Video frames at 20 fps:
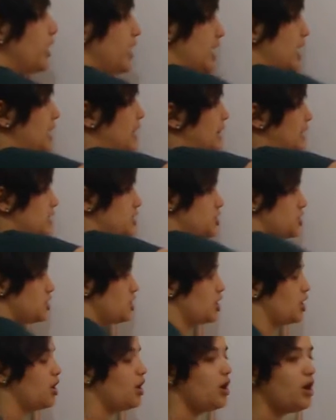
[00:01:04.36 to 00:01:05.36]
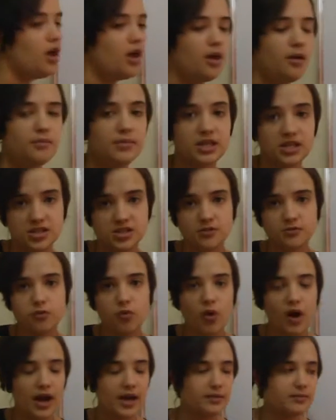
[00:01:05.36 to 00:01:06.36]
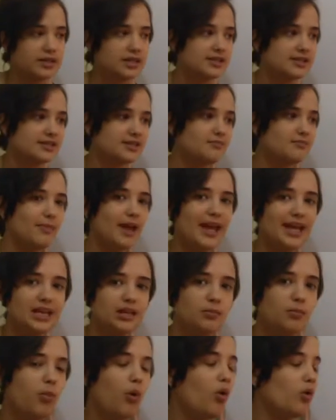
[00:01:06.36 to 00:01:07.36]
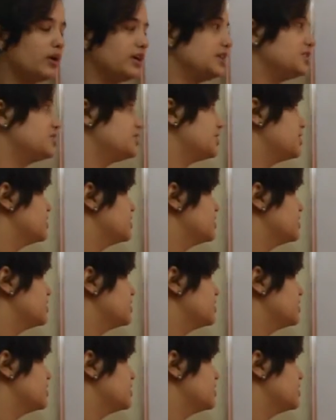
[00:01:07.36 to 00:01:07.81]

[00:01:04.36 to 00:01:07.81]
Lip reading: English. Because of why? Because the main point.